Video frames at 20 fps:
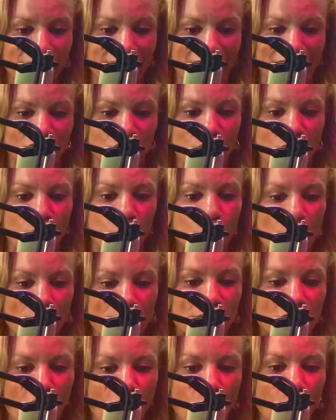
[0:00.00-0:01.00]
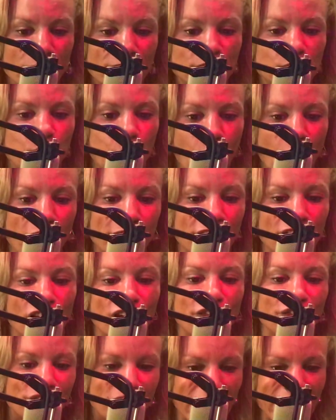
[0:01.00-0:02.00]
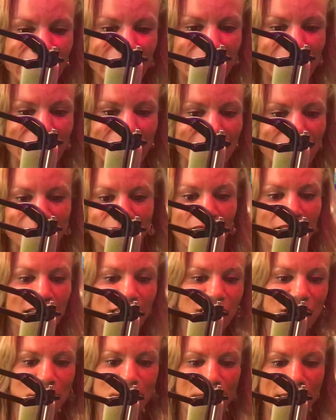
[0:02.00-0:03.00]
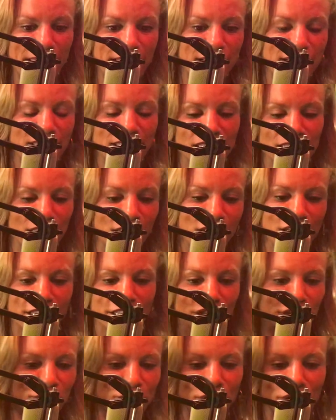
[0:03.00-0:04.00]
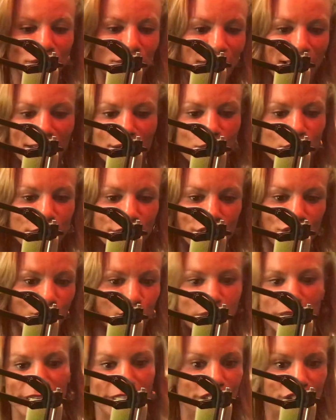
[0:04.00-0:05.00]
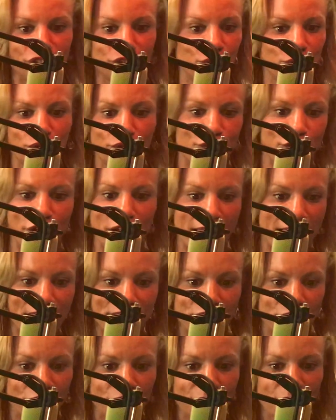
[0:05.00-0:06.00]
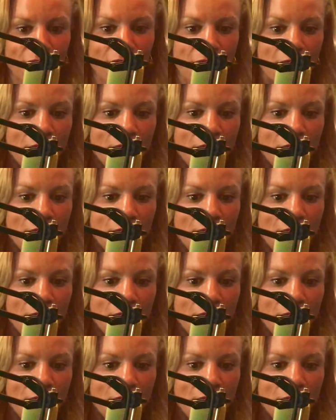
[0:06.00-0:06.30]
That's what women always want in our faces to make us look, like we're 22 forever.